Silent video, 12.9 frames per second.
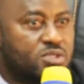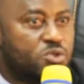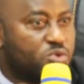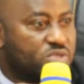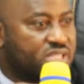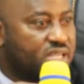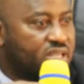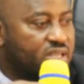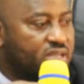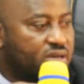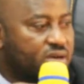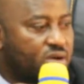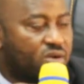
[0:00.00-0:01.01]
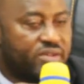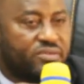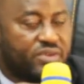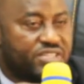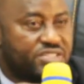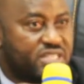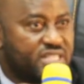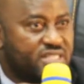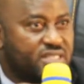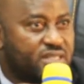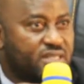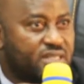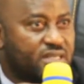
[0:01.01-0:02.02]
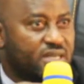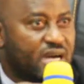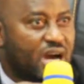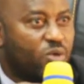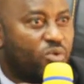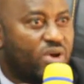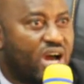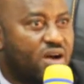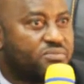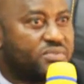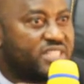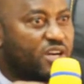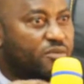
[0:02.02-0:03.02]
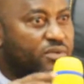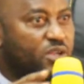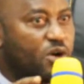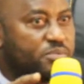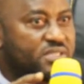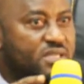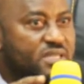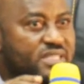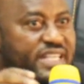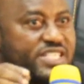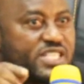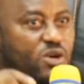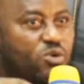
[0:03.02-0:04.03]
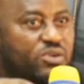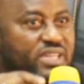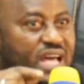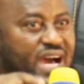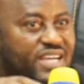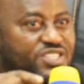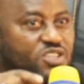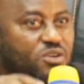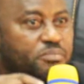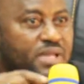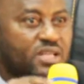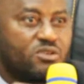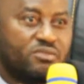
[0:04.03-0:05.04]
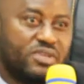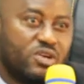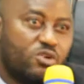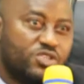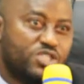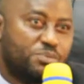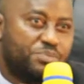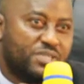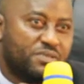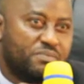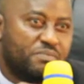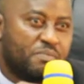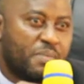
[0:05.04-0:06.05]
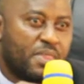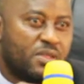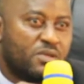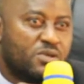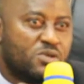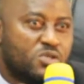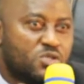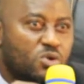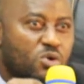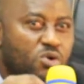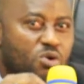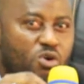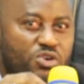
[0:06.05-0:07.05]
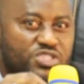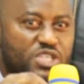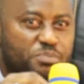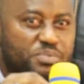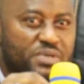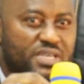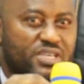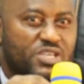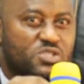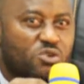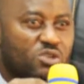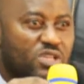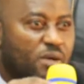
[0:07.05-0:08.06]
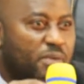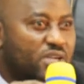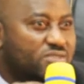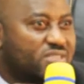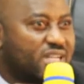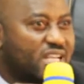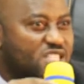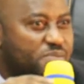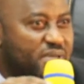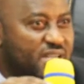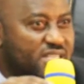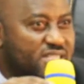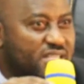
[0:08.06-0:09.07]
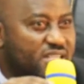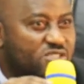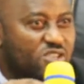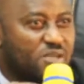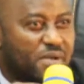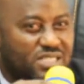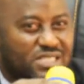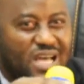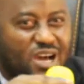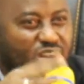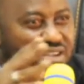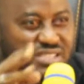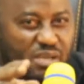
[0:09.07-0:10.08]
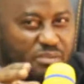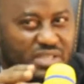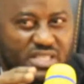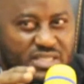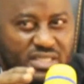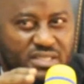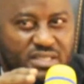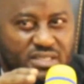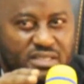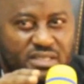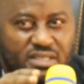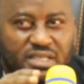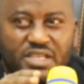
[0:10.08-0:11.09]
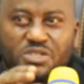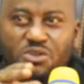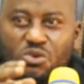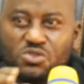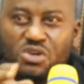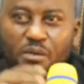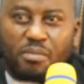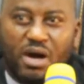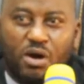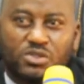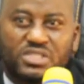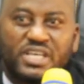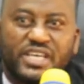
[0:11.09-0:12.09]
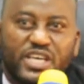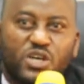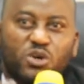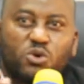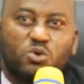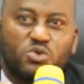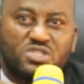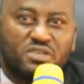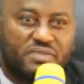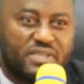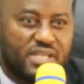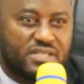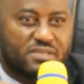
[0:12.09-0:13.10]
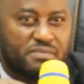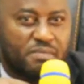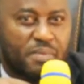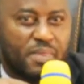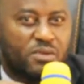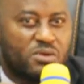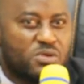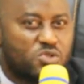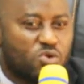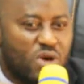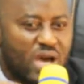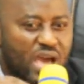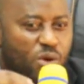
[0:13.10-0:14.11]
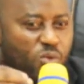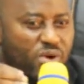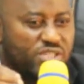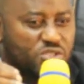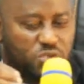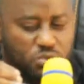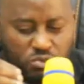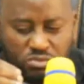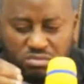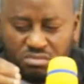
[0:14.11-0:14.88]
Duze on retreat, and we have developed the second action plan of the OGP. So OGP is all about transparency, it's all about accountability, is also about inclusiveness. So I want to